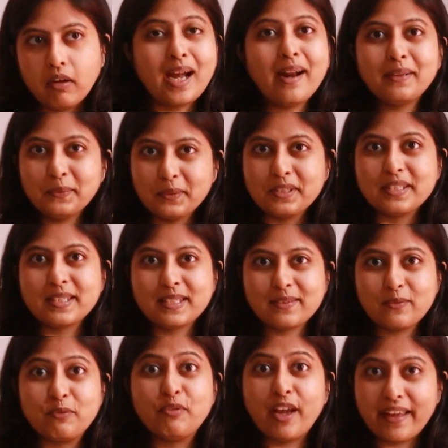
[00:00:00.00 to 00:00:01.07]
That was
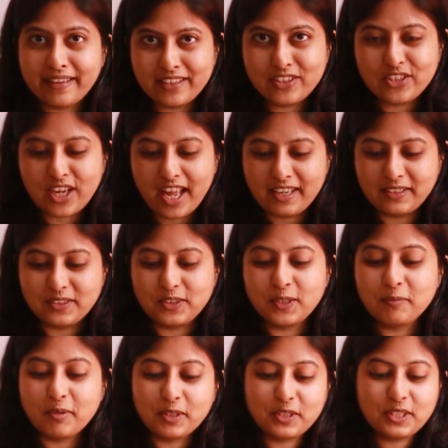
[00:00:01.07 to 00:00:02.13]
very
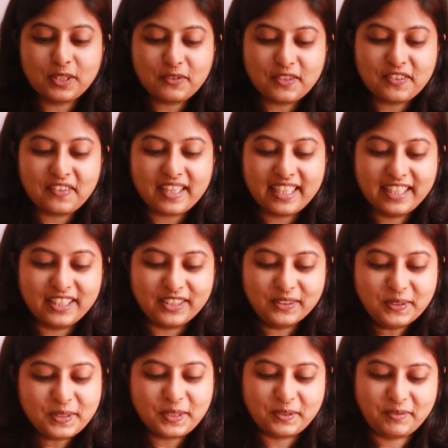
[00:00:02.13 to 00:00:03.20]
challenging because it was very
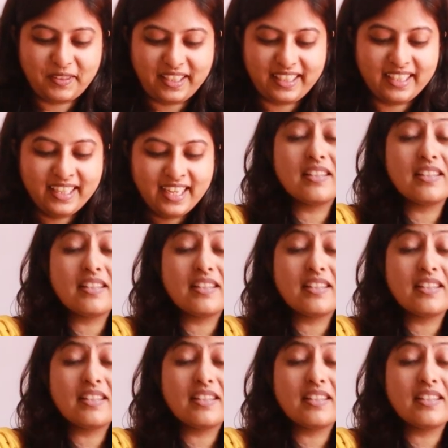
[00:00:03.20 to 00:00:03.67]
new to me.